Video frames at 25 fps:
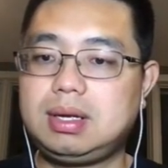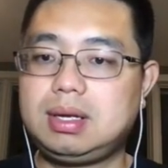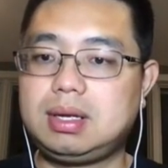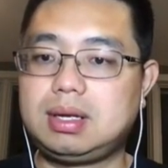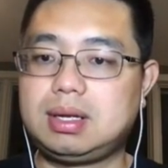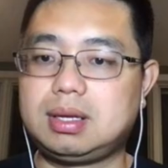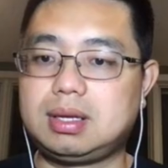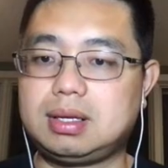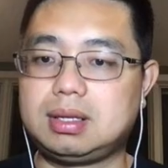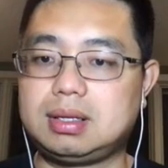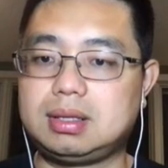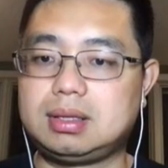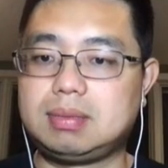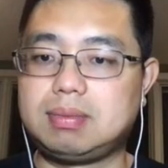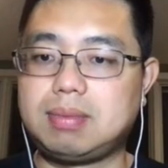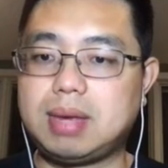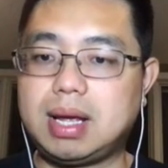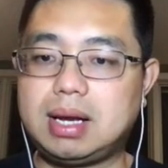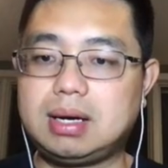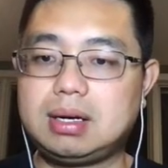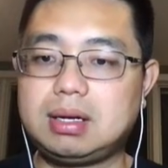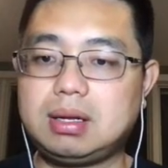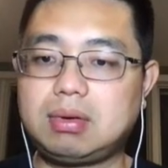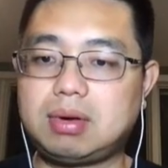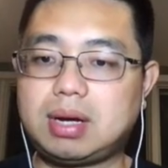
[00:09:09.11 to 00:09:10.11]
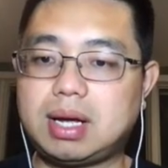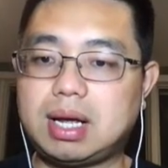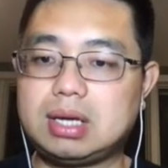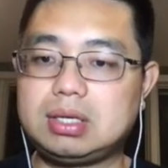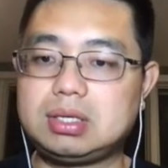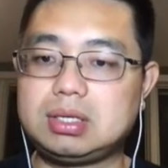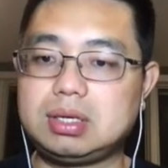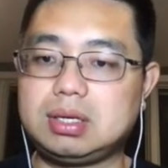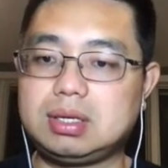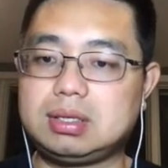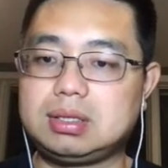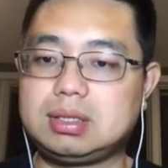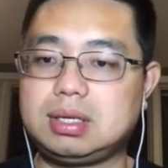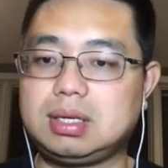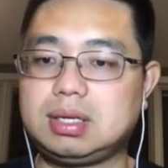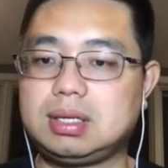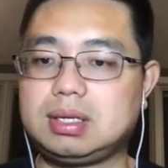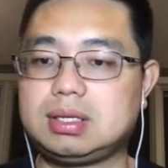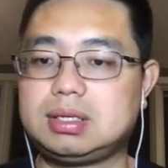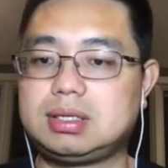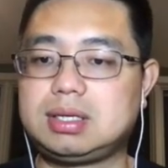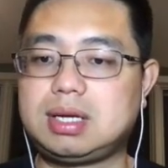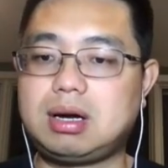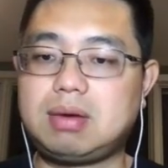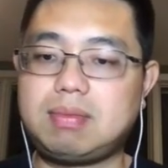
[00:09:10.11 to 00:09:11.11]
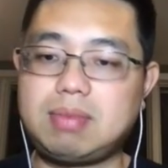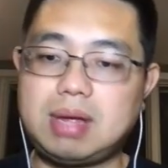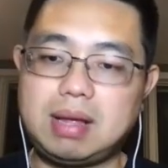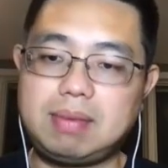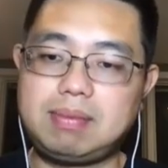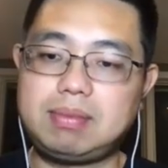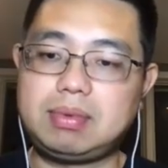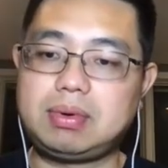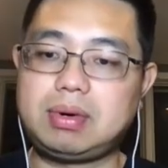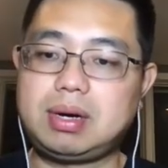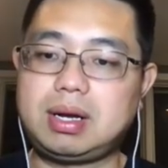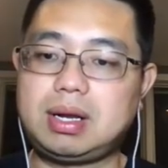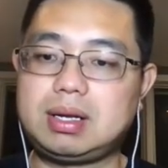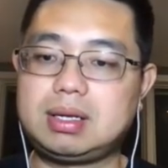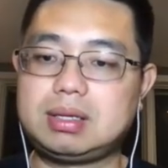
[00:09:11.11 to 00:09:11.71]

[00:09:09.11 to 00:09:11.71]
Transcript: uh, the main location is in the cell membrane,